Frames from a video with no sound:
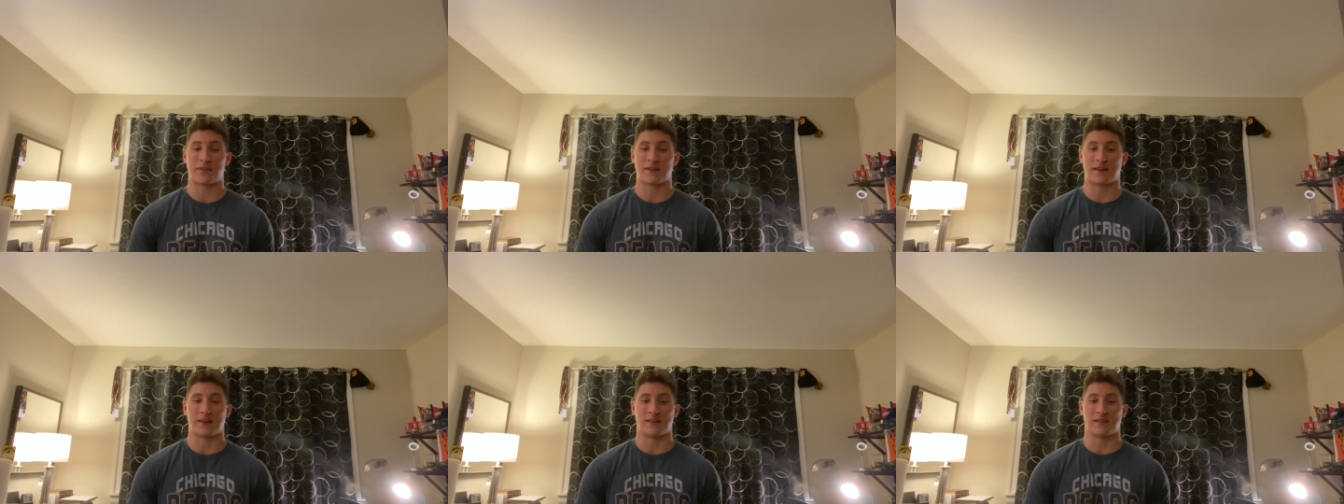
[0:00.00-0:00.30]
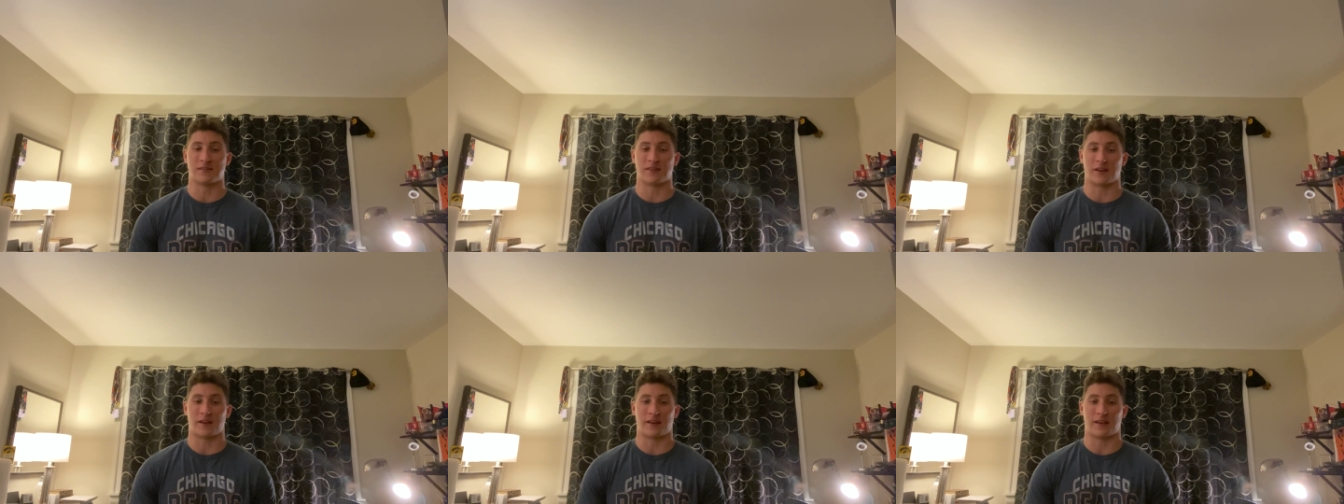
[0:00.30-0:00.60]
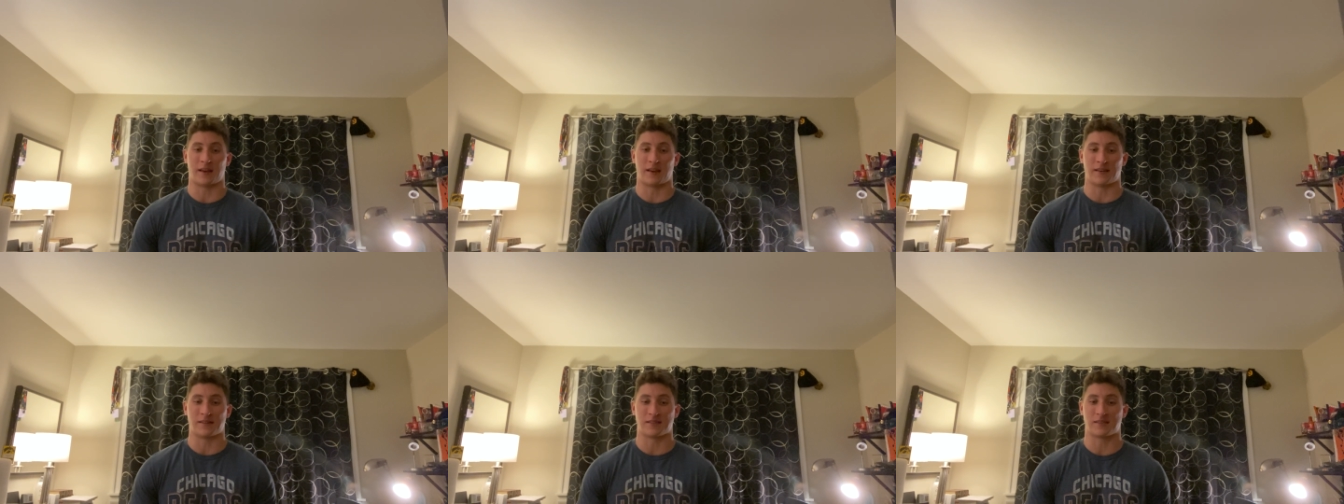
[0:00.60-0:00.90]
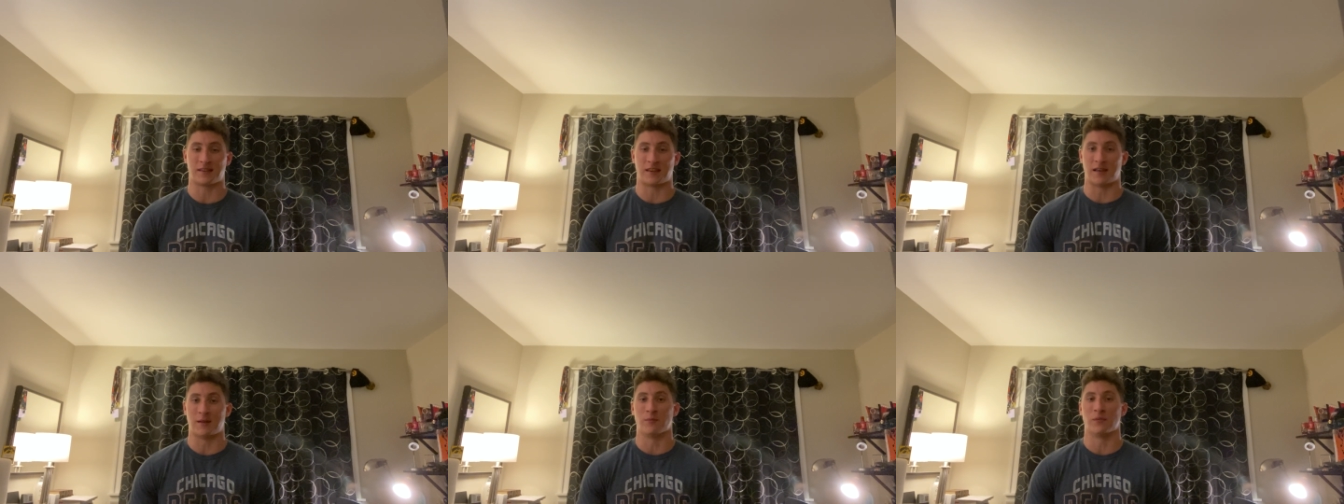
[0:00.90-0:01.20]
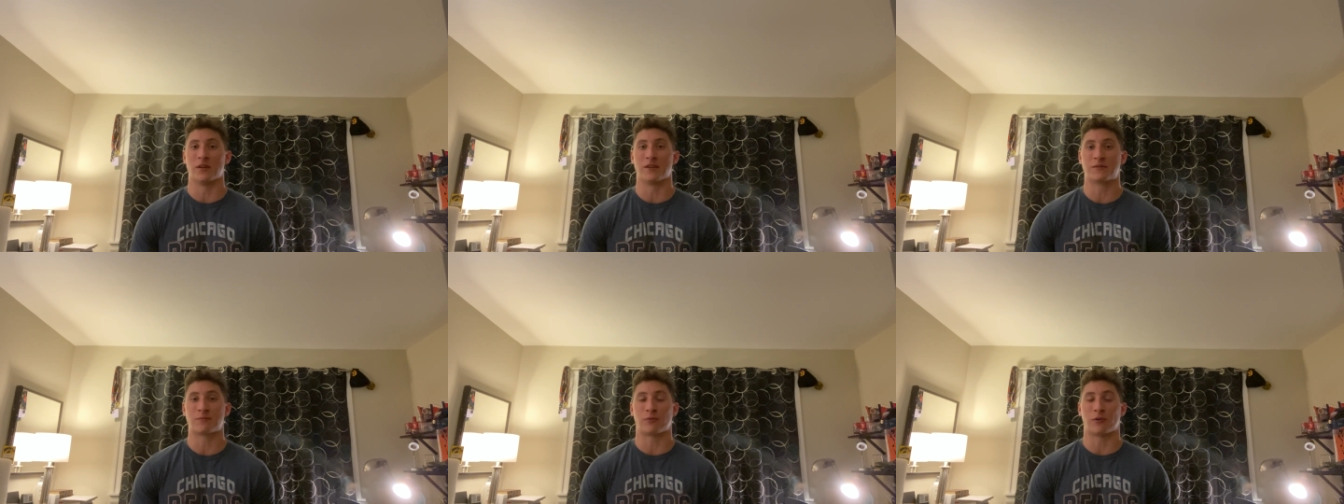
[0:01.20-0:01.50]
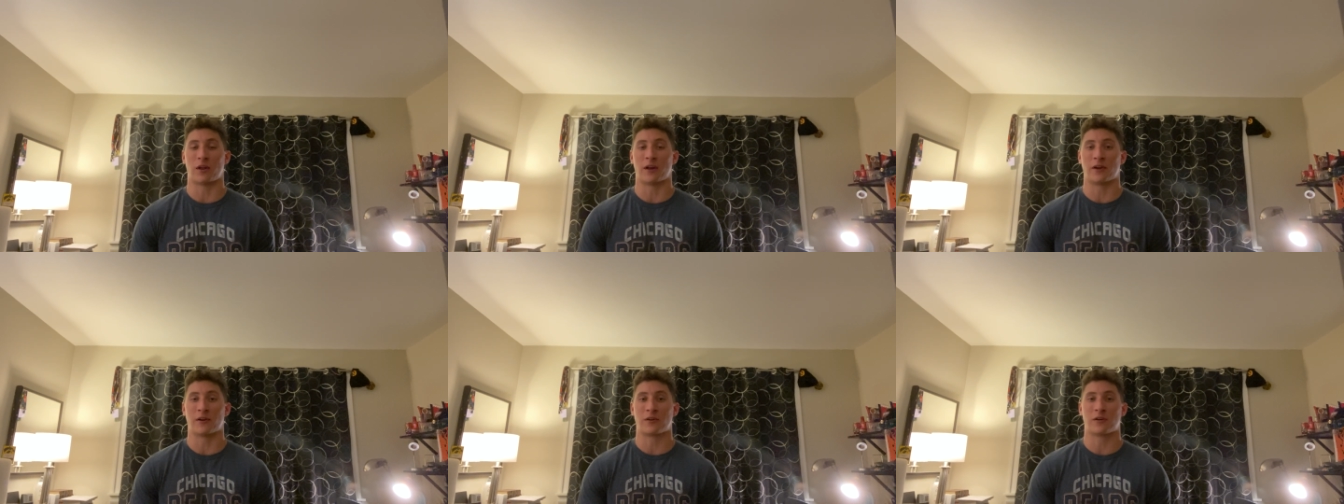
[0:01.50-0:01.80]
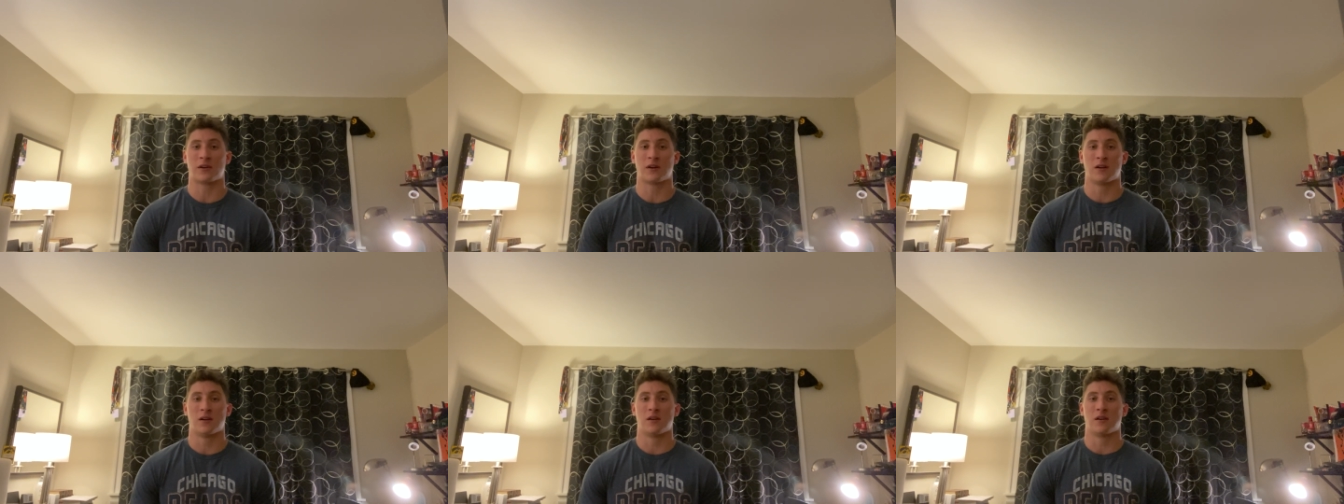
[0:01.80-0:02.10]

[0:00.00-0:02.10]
he's like a schemeless player.